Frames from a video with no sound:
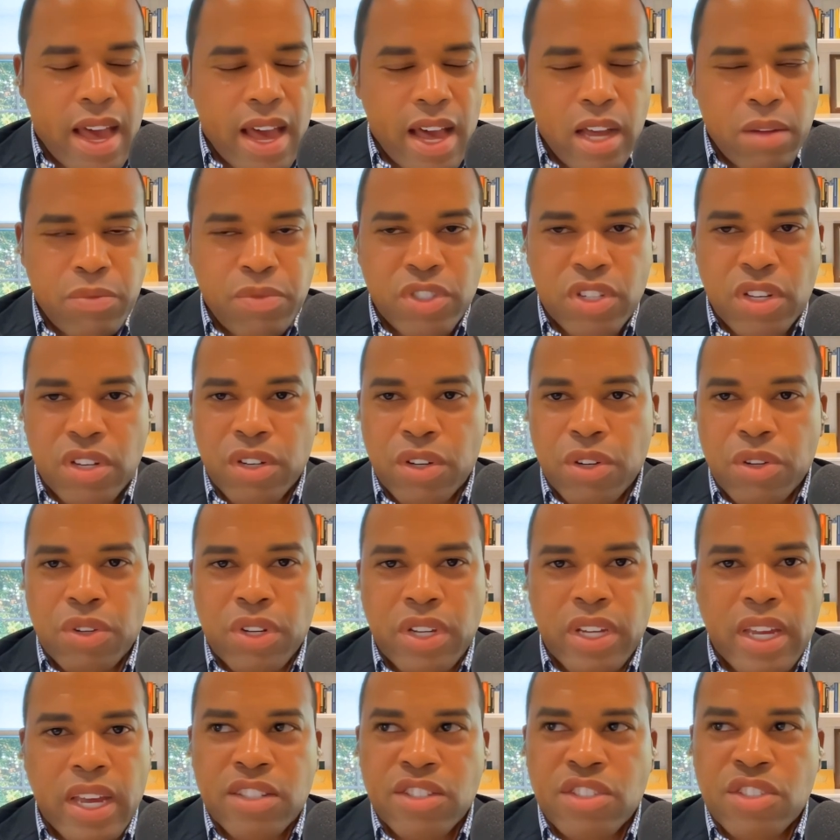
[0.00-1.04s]
Great.
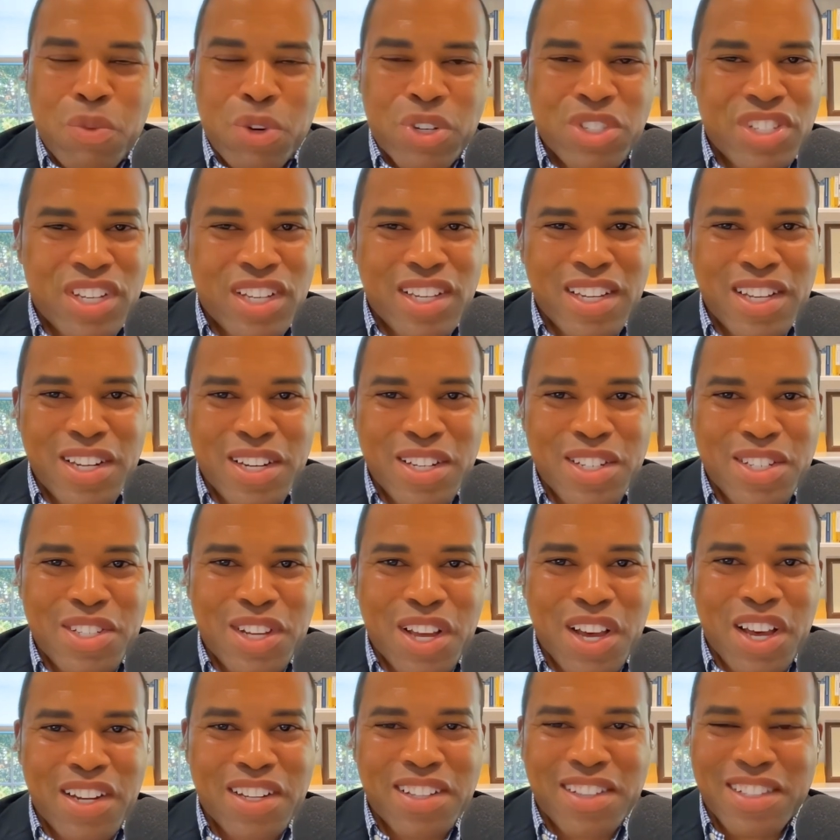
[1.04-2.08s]
Absolutely. And we're sitting in a
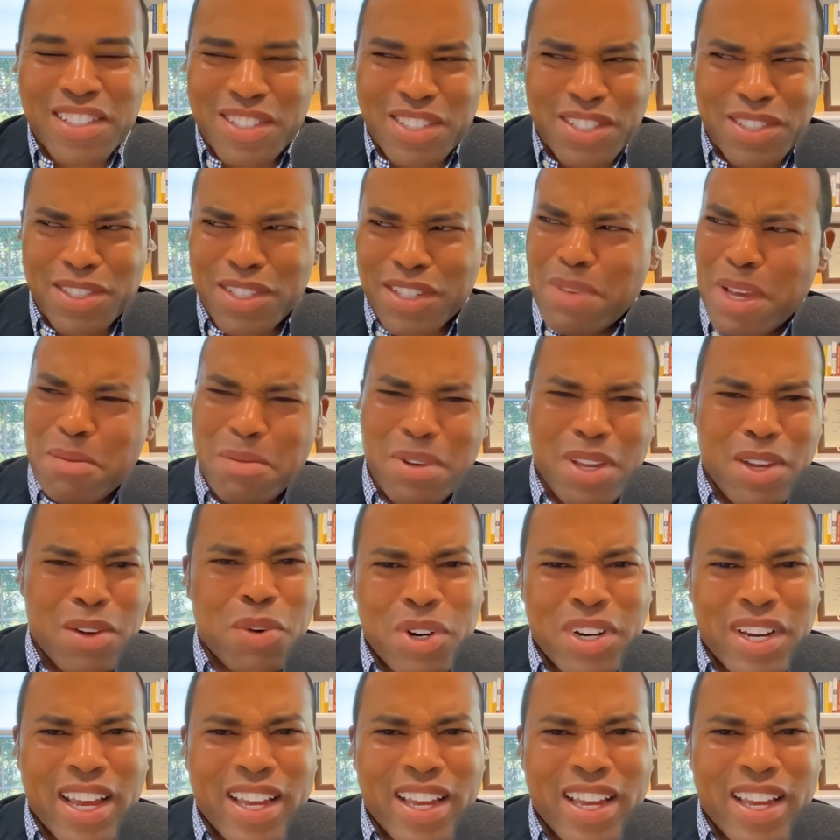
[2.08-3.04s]
sauna. This is, maybe